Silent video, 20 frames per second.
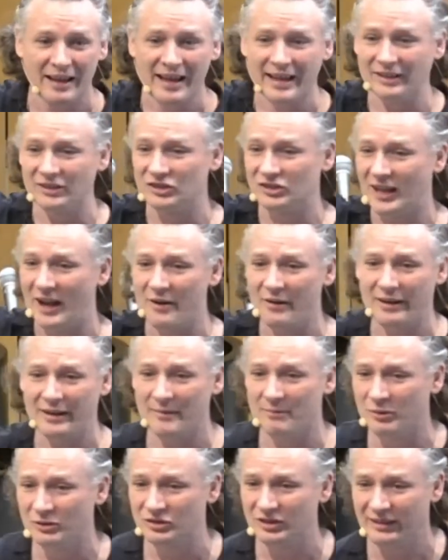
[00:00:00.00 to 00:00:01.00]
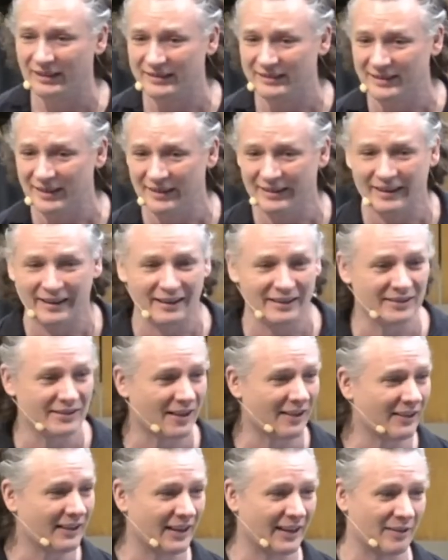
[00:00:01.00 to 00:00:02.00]
and pushing and tugging and
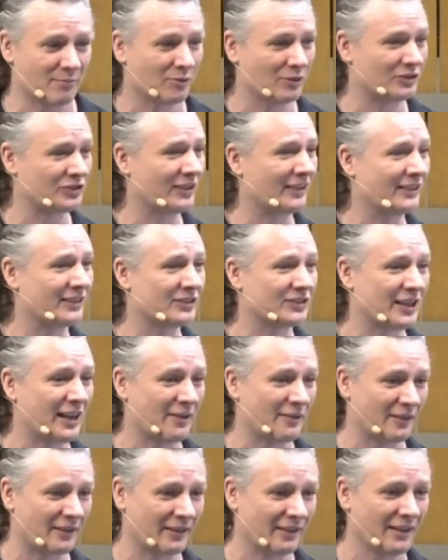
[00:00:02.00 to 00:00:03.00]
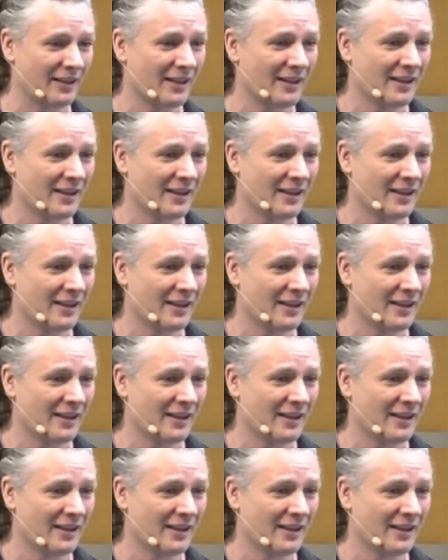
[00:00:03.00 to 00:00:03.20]
tugging and pushing and shouting